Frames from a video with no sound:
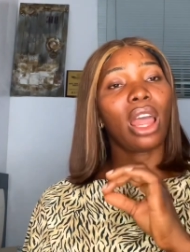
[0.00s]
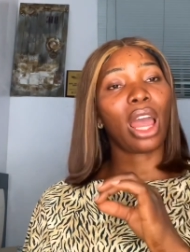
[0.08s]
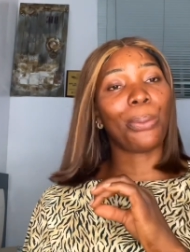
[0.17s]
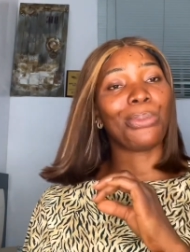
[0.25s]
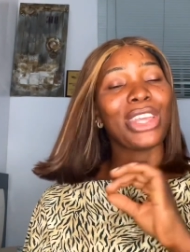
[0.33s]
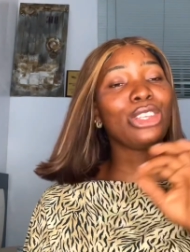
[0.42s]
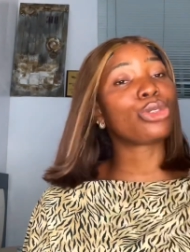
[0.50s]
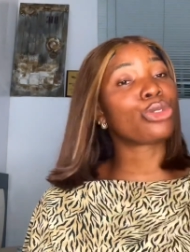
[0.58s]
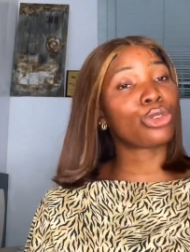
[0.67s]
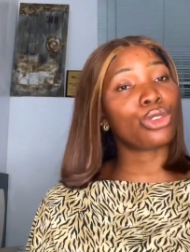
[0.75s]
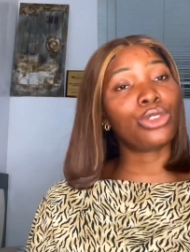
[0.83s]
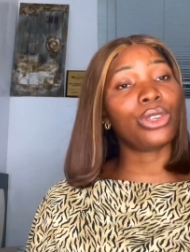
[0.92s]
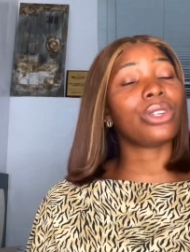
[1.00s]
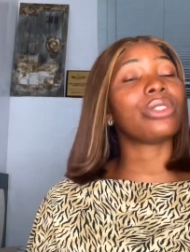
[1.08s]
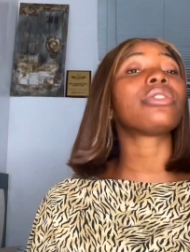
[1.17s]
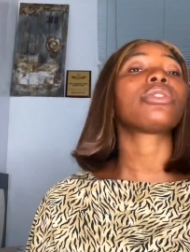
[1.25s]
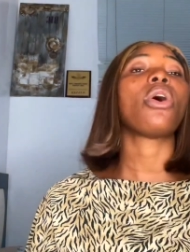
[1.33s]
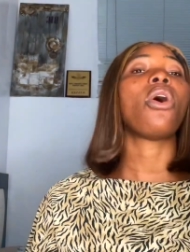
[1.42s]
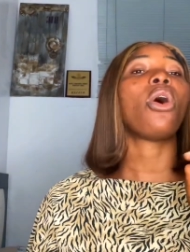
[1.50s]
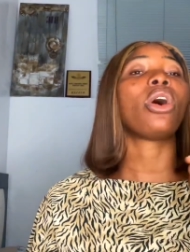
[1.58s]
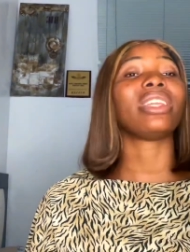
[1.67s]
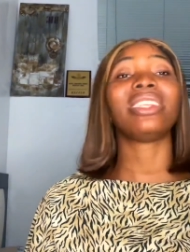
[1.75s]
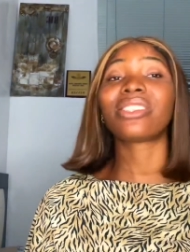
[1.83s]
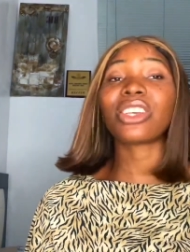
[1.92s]
um, institutions or
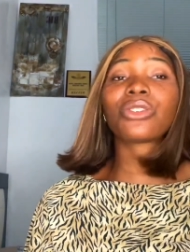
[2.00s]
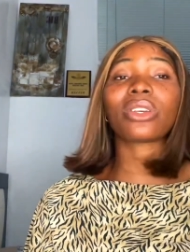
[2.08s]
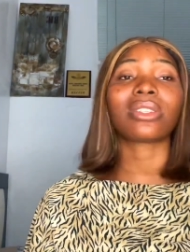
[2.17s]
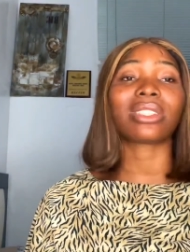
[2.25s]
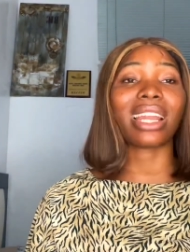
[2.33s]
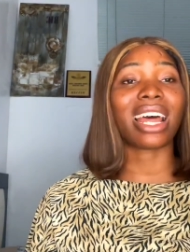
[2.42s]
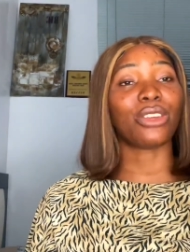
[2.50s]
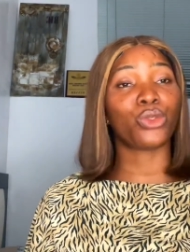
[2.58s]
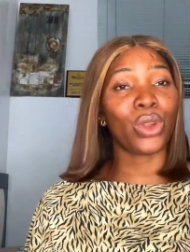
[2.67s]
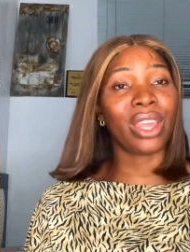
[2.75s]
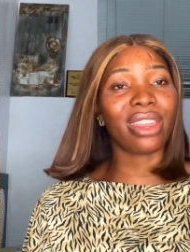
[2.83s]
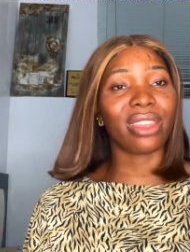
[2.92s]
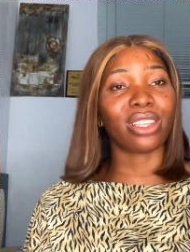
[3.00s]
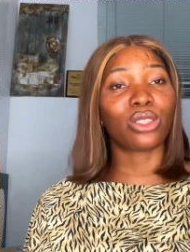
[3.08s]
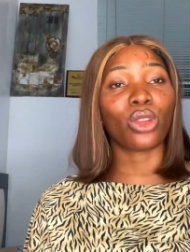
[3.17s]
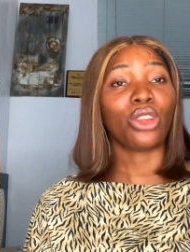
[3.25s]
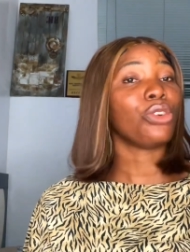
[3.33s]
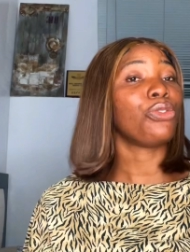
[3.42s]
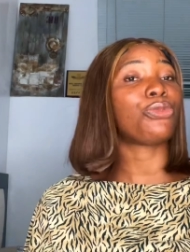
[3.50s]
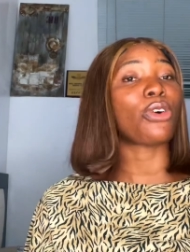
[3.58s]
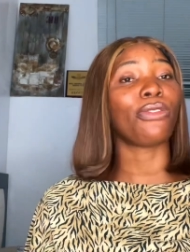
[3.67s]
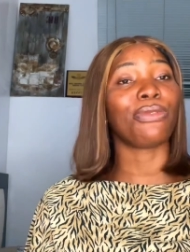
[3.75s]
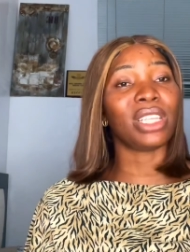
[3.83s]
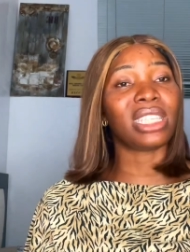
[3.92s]
organizations that are doing this so you don't
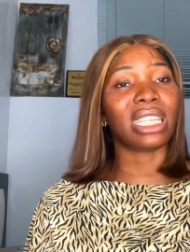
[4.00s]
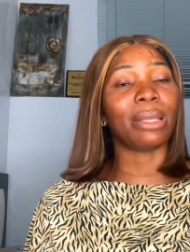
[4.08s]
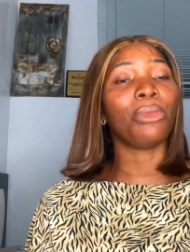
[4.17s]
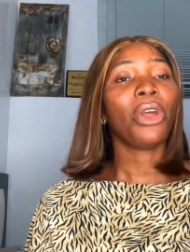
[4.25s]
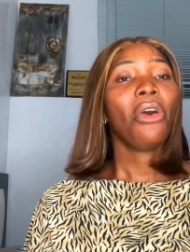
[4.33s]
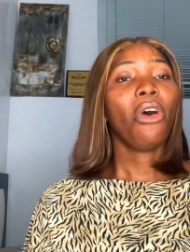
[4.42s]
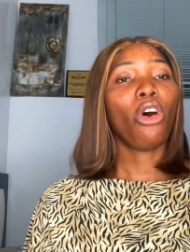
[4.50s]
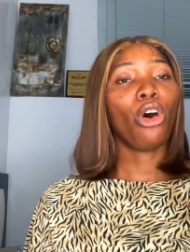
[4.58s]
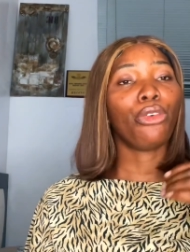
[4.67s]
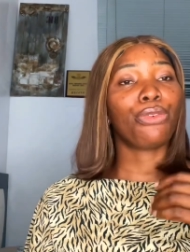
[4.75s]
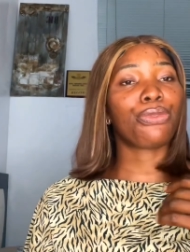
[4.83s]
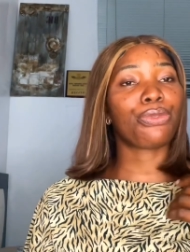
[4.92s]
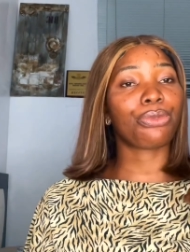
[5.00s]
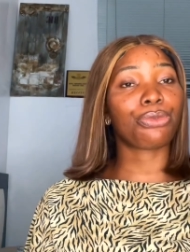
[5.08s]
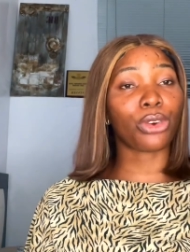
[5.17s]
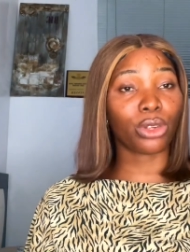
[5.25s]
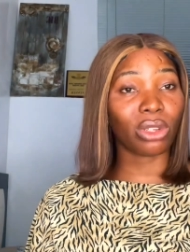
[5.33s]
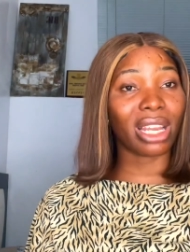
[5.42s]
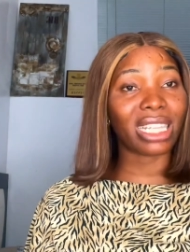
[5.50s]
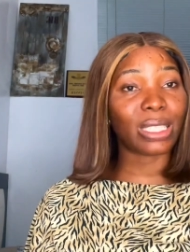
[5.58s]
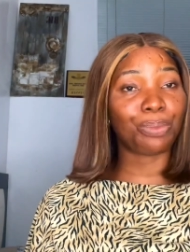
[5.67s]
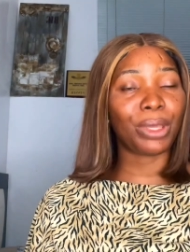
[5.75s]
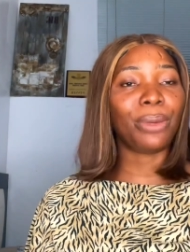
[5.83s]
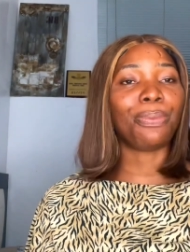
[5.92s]
fall victim of
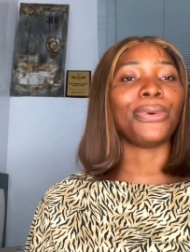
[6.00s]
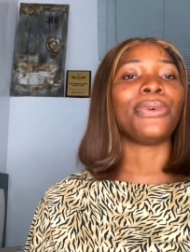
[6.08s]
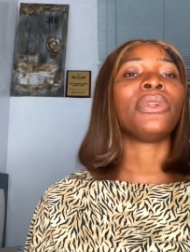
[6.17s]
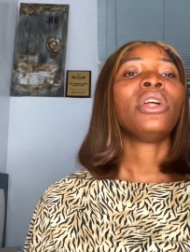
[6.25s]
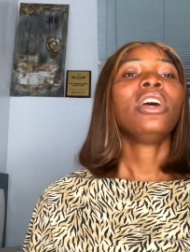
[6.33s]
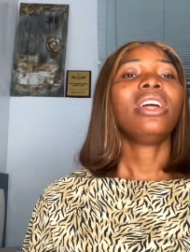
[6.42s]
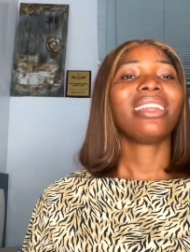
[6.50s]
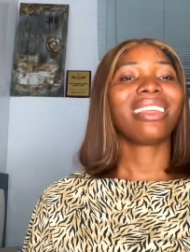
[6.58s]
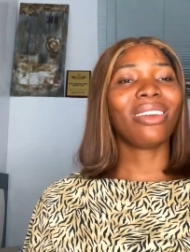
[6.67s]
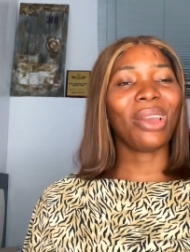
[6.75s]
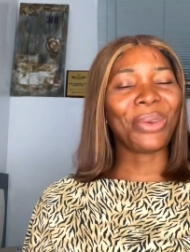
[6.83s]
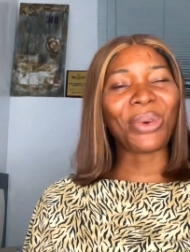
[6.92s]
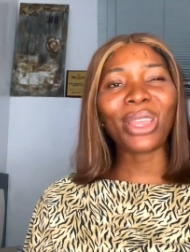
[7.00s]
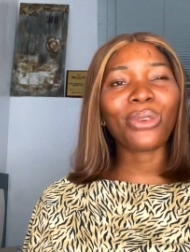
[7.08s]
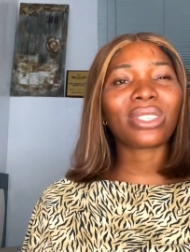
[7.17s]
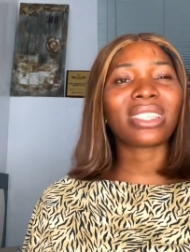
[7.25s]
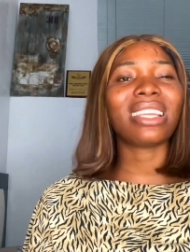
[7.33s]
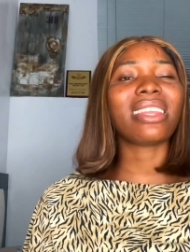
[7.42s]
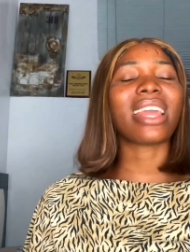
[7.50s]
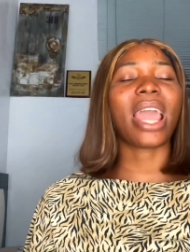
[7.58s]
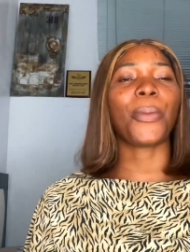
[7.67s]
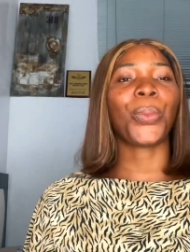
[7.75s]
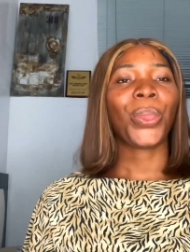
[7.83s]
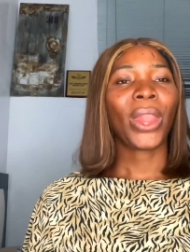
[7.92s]
fraudulent people. When you see
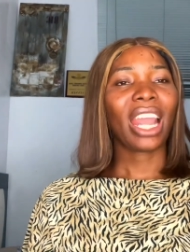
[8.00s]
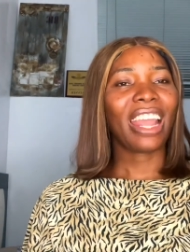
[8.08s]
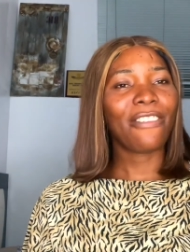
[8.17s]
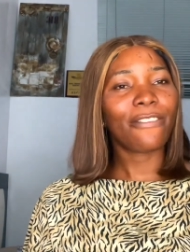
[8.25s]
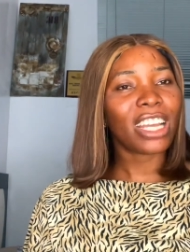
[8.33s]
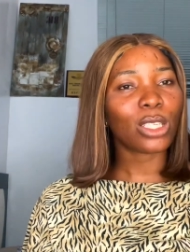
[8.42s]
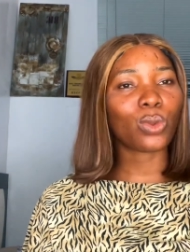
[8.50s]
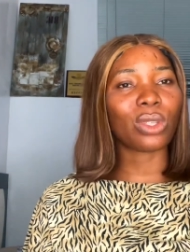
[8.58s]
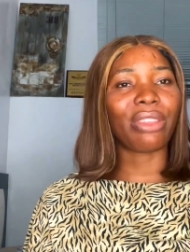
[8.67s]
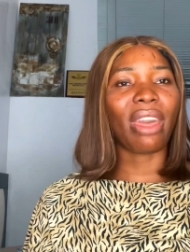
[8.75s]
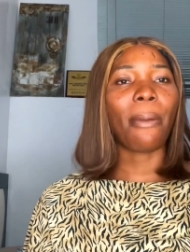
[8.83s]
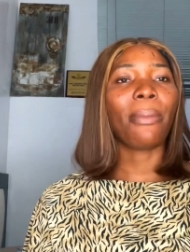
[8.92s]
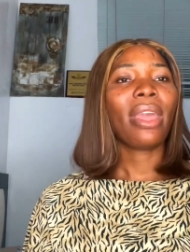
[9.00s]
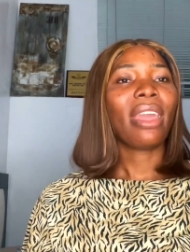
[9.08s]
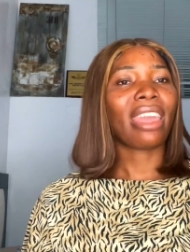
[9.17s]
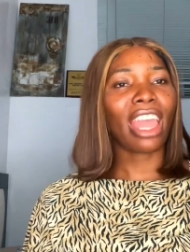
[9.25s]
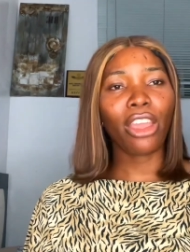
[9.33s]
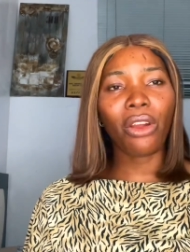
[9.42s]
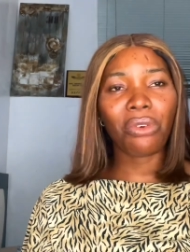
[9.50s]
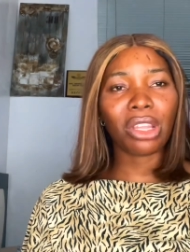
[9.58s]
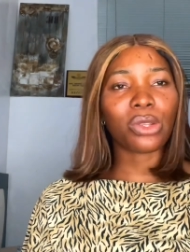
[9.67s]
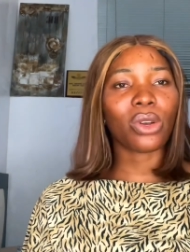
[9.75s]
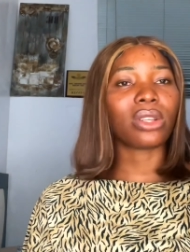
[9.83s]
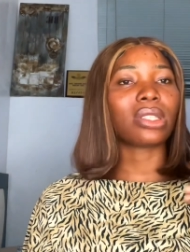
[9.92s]
them, invest with them, get your
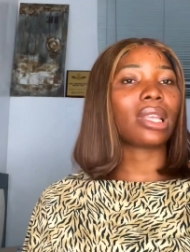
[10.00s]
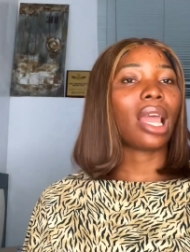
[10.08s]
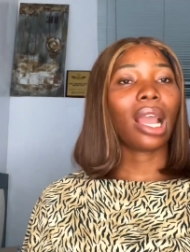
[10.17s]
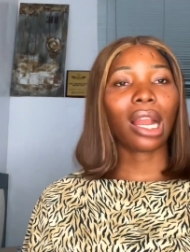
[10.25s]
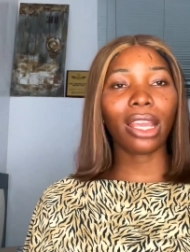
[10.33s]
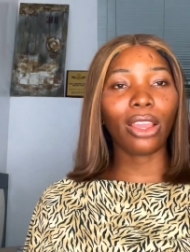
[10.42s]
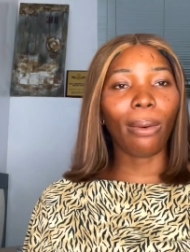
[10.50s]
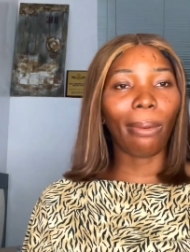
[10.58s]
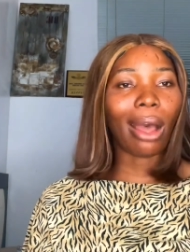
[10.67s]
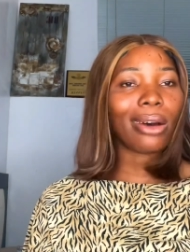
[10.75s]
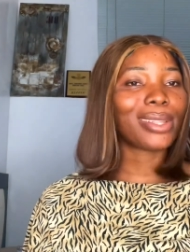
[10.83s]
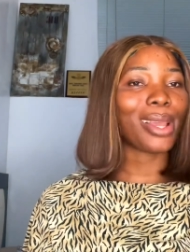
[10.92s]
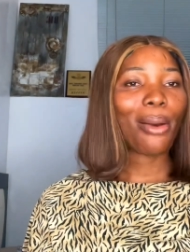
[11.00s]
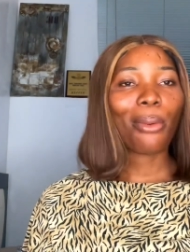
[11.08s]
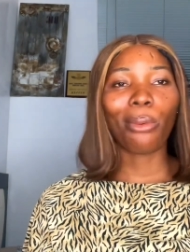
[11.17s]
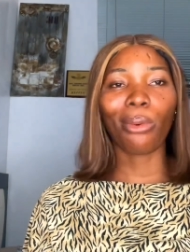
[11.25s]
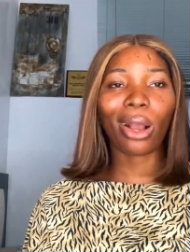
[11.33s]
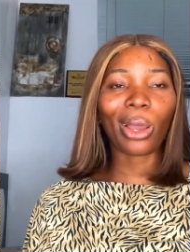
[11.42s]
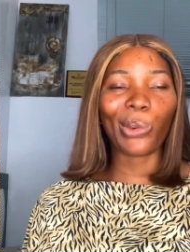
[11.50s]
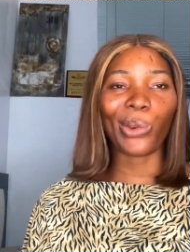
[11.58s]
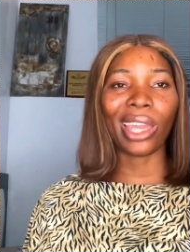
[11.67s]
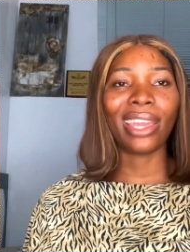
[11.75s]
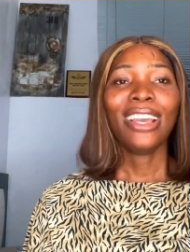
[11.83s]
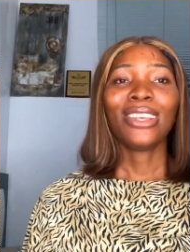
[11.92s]
returns, clean your mouth, walk
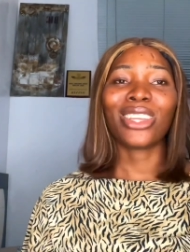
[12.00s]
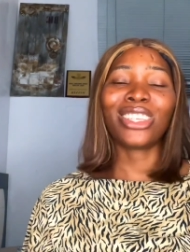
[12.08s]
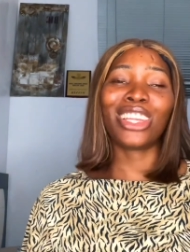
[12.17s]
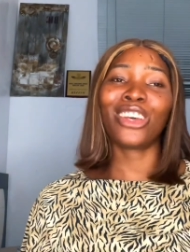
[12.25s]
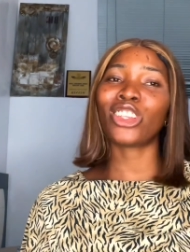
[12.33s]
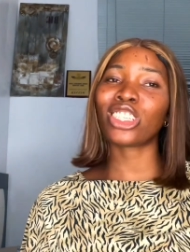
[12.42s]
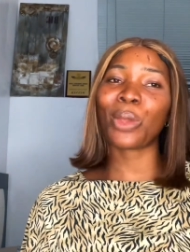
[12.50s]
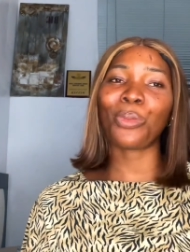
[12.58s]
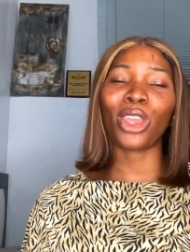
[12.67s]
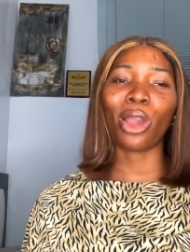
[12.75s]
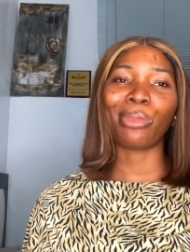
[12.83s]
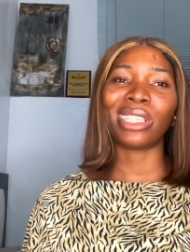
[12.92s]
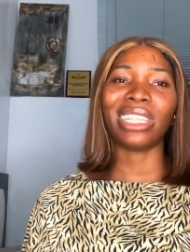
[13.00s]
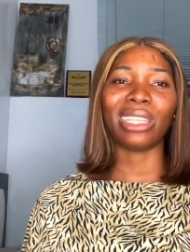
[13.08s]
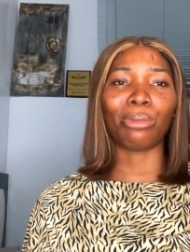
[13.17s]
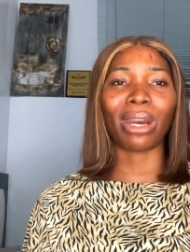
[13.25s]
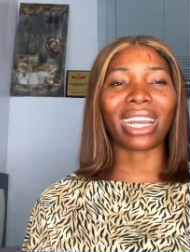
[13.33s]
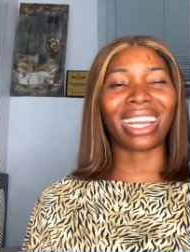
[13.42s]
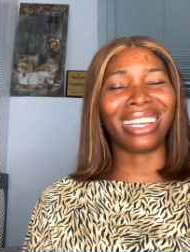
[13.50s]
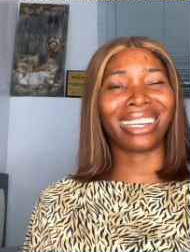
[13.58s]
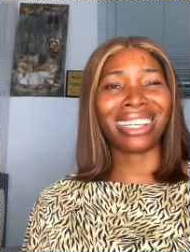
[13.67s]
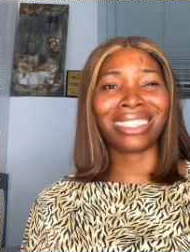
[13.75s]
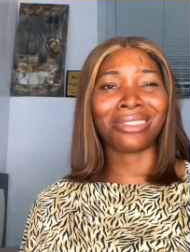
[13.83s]
away. So they said that just keeping your money in the bank and you're